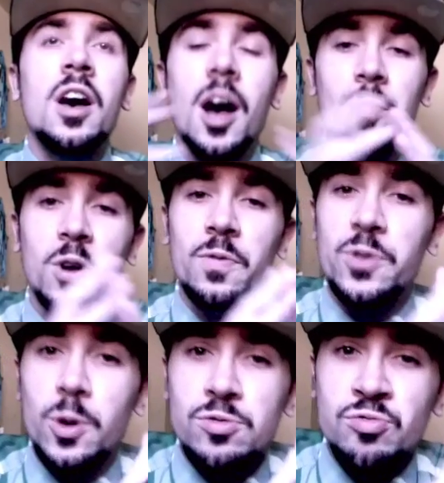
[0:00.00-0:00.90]
I'm looking
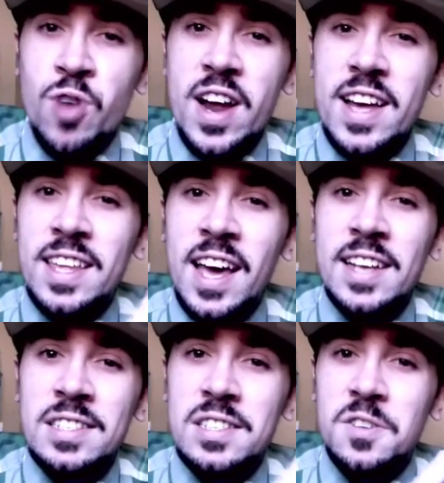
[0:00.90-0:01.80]
for those rare
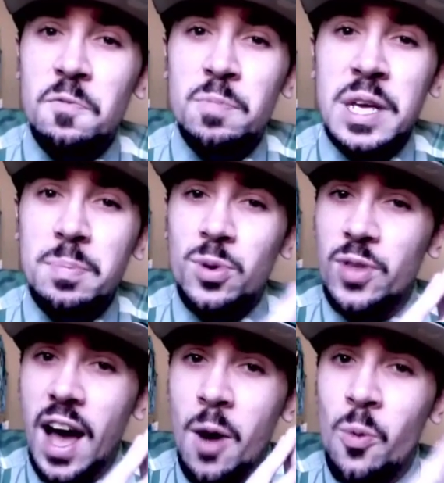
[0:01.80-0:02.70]
cases of people
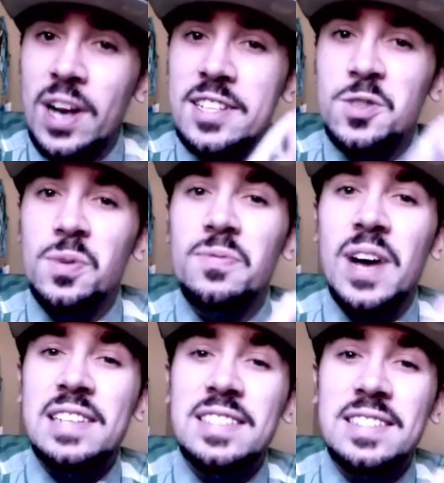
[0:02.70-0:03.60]
that are willing to
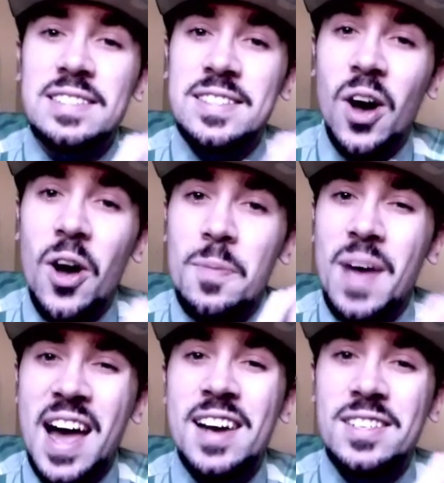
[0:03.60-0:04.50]
invest time,
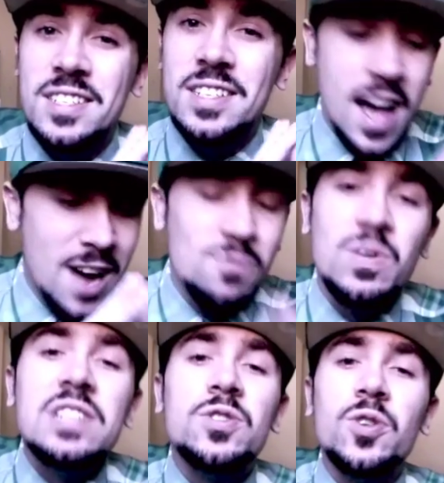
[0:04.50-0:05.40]
energy and
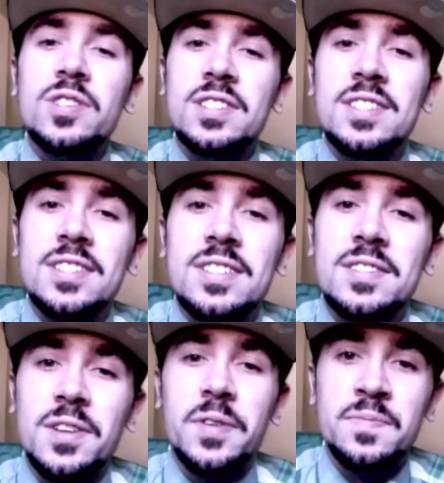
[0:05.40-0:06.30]
resources into
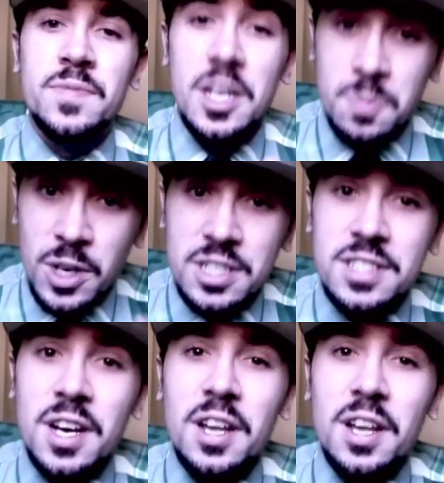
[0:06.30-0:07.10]
stuff as much as I